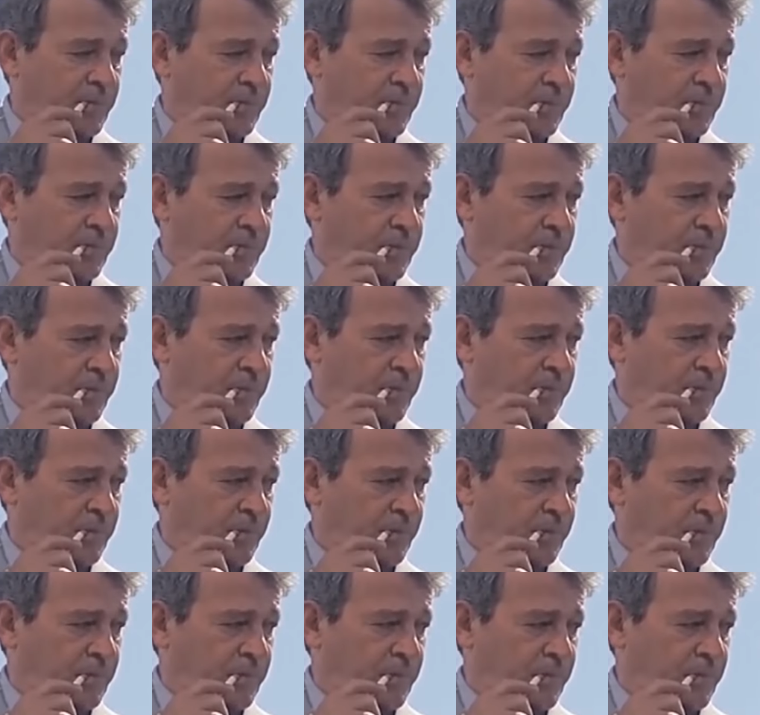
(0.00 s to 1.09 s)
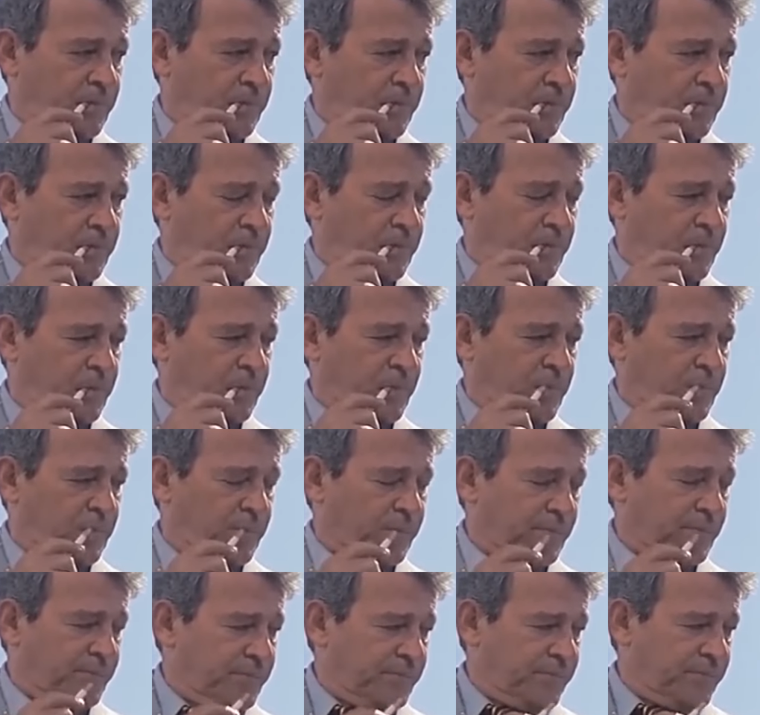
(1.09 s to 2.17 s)

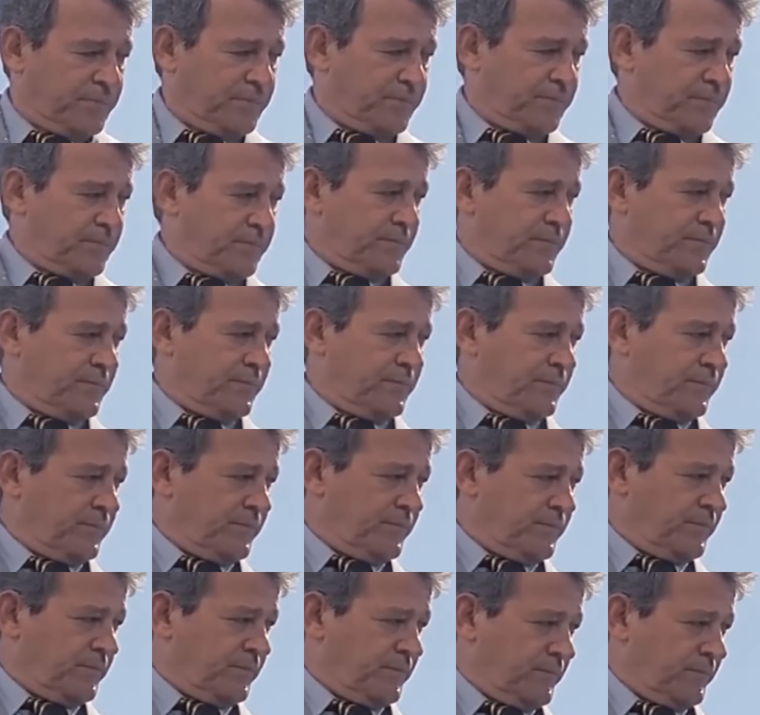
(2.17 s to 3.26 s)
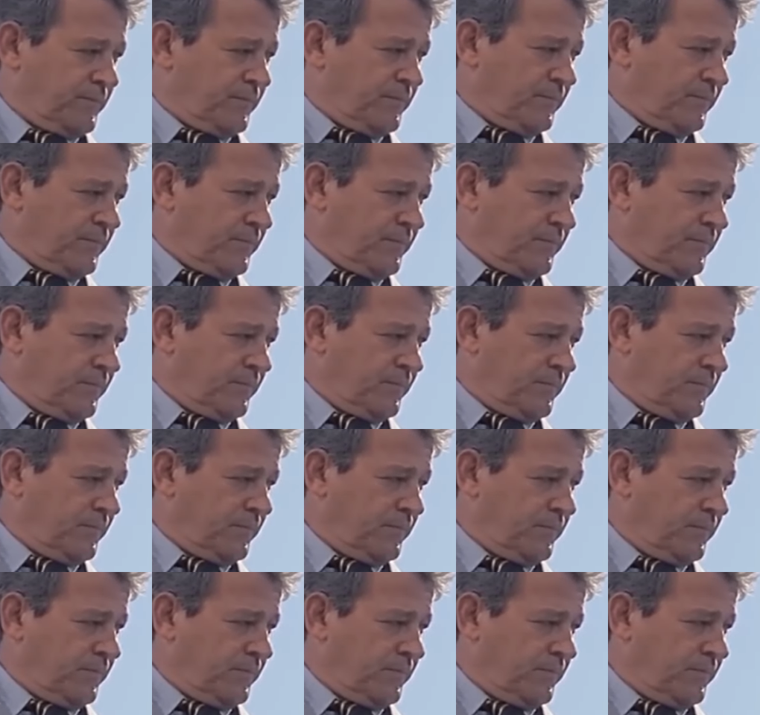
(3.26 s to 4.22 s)
The person shown says nothing.